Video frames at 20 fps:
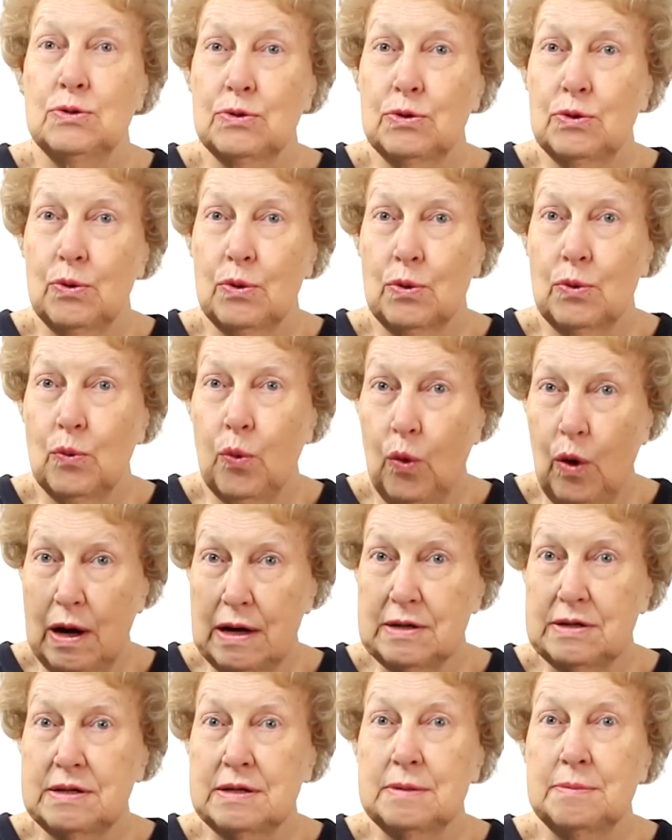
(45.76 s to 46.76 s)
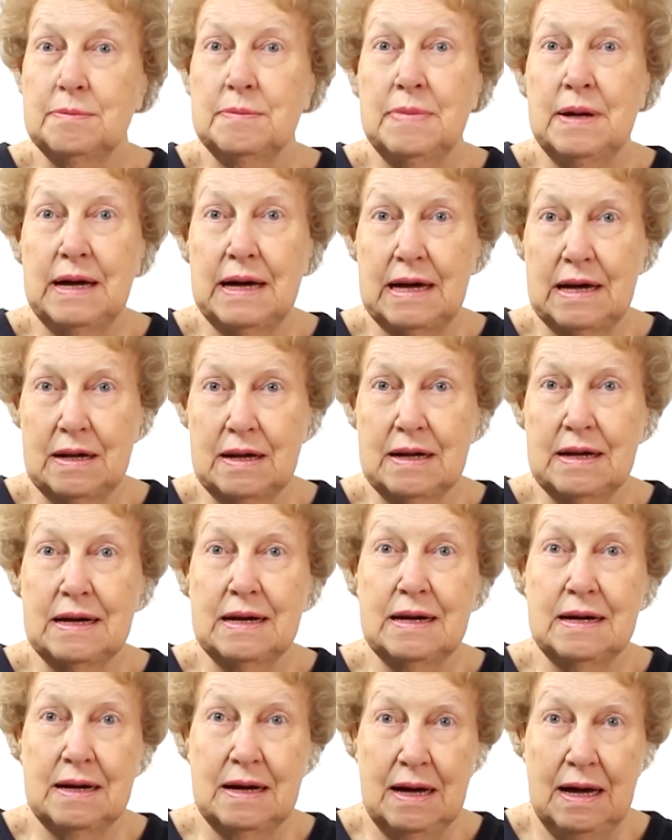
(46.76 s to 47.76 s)
to Quantum
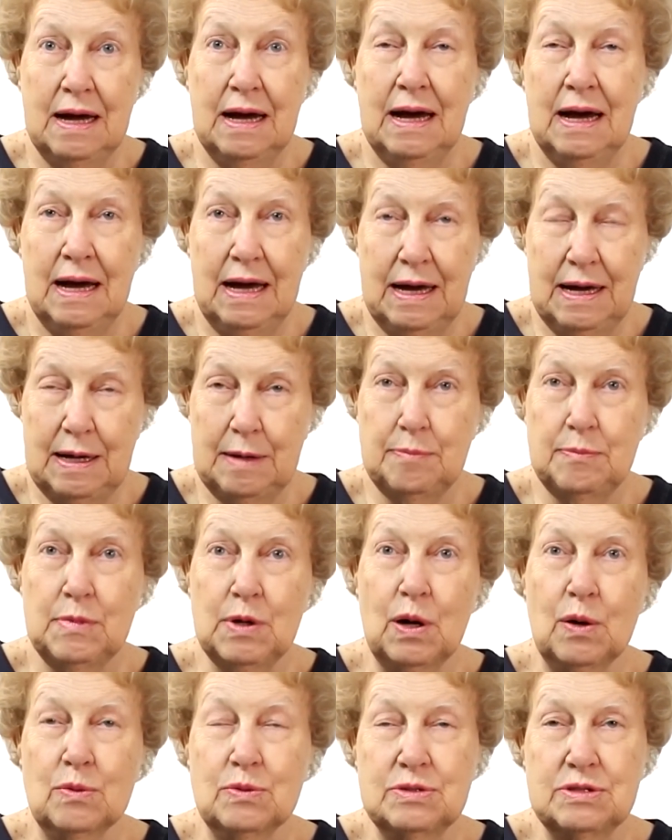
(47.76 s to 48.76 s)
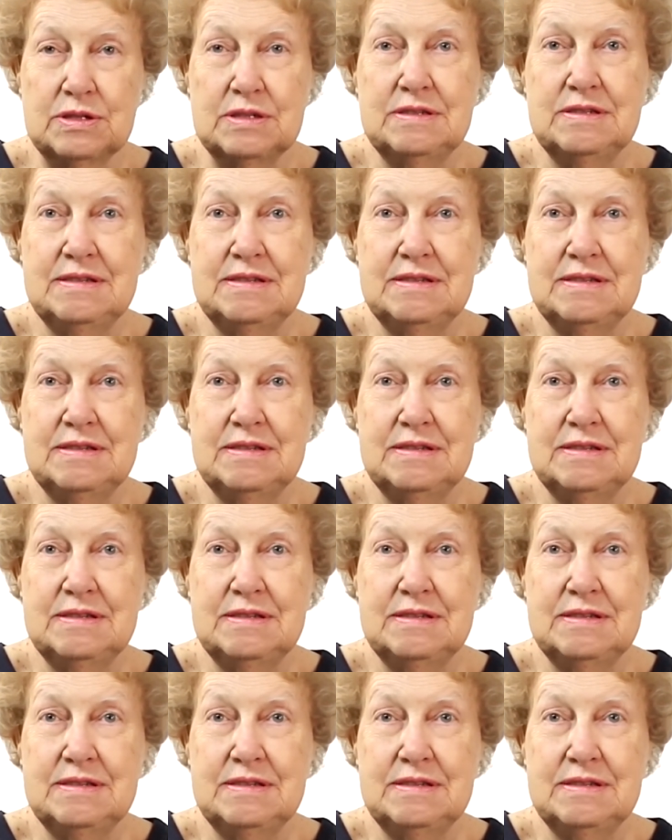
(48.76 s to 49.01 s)
Healing Hypnosis